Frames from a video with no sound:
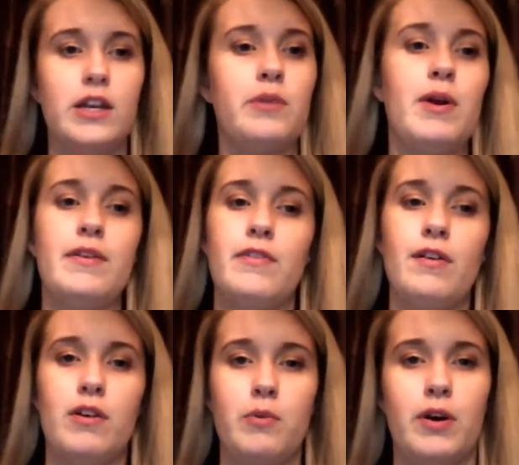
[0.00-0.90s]
and you get ready for
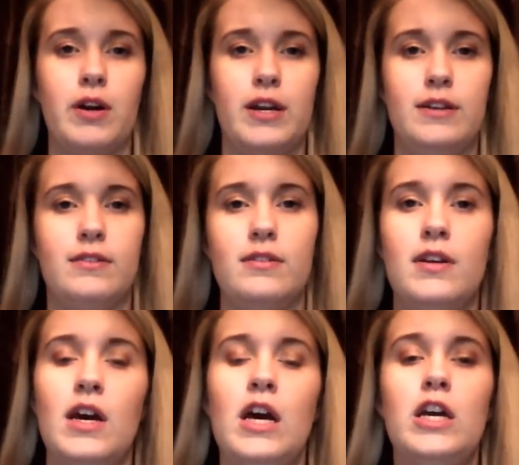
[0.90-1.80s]
everyone, and
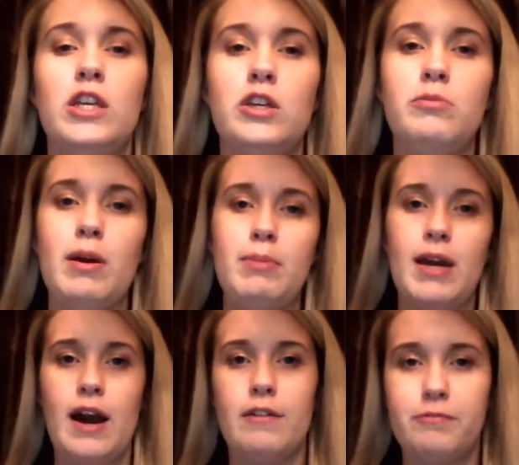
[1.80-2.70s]
you maybe
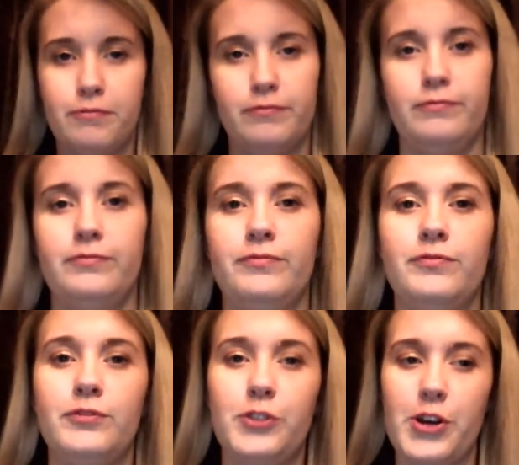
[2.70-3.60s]
have
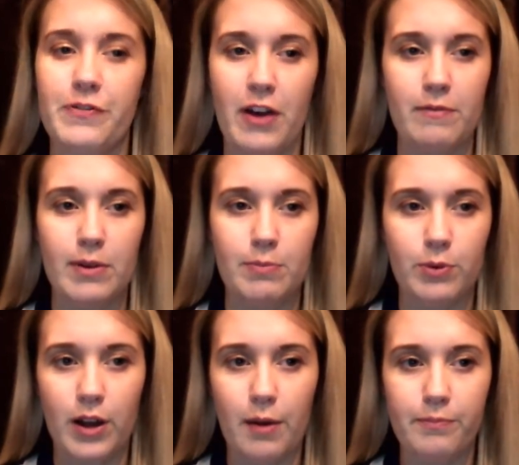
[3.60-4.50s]
3 to 5 people
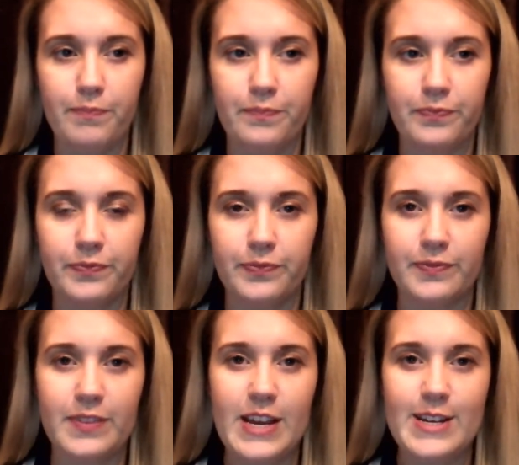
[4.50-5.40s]
come.
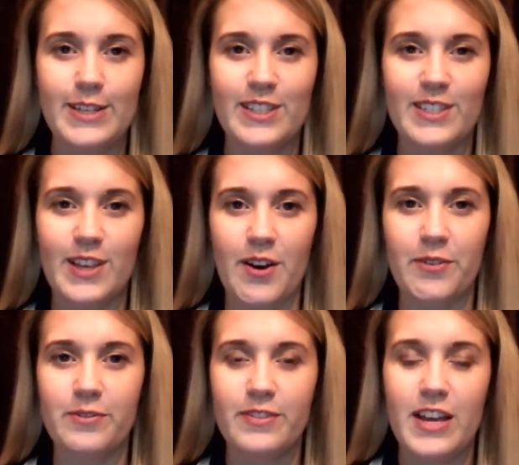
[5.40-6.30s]

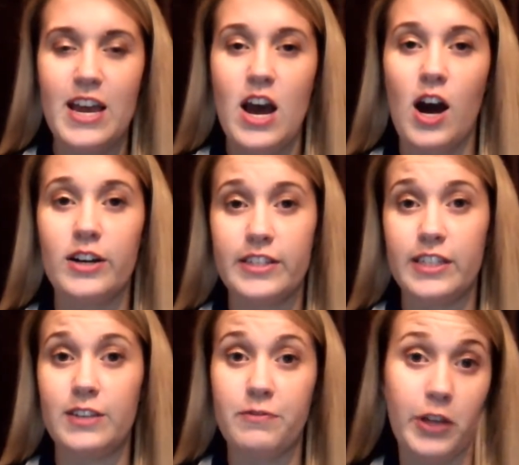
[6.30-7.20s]
So
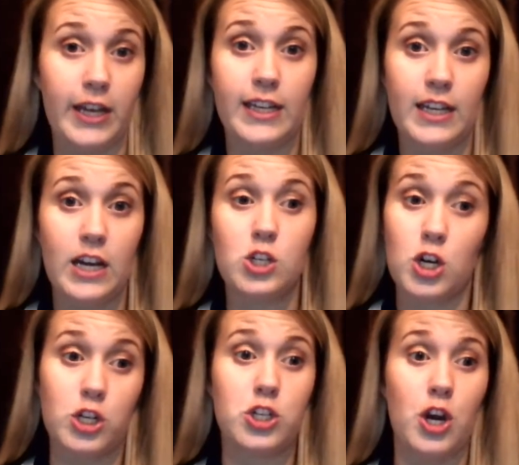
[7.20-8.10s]
honestly, you feel like a
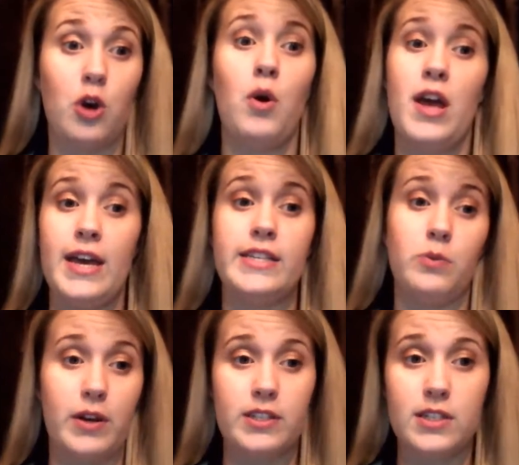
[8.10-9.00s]
trunk show is
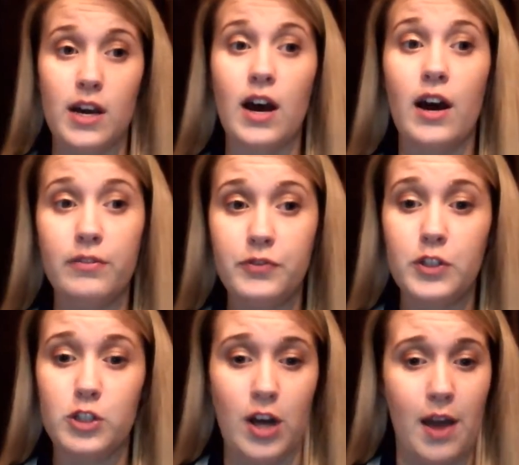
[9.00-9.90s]
a waste of
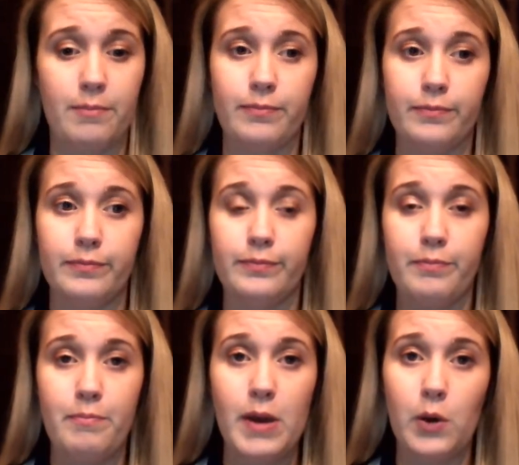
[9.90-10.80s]
your time.
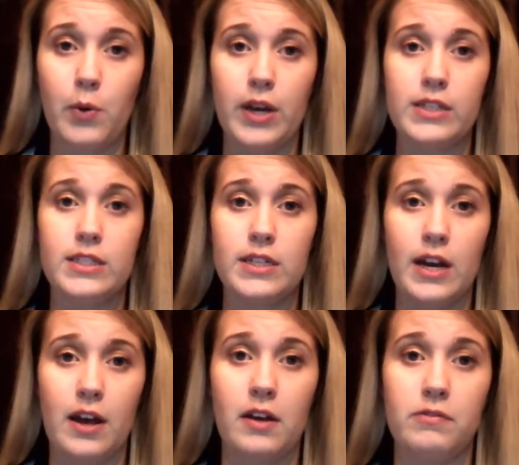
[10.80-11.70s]
Big waste
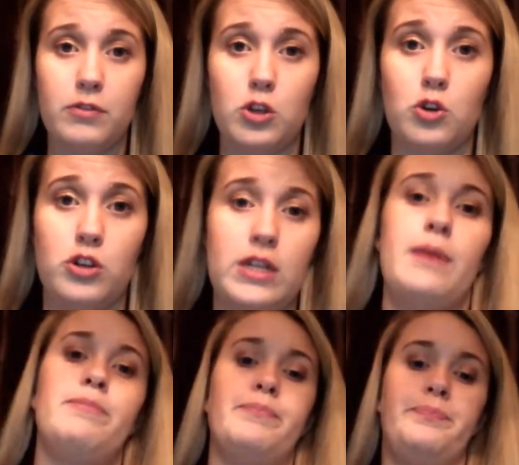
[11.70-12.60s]
of your
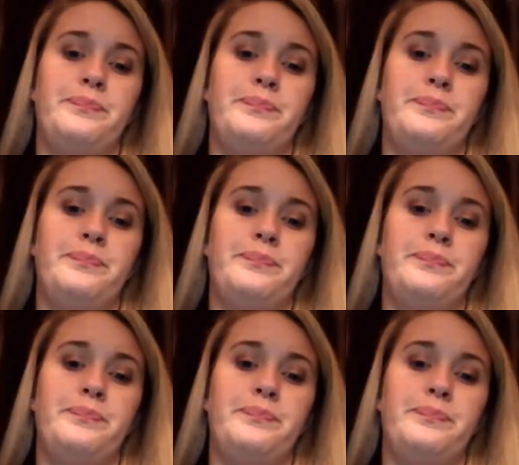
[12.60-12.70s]
time.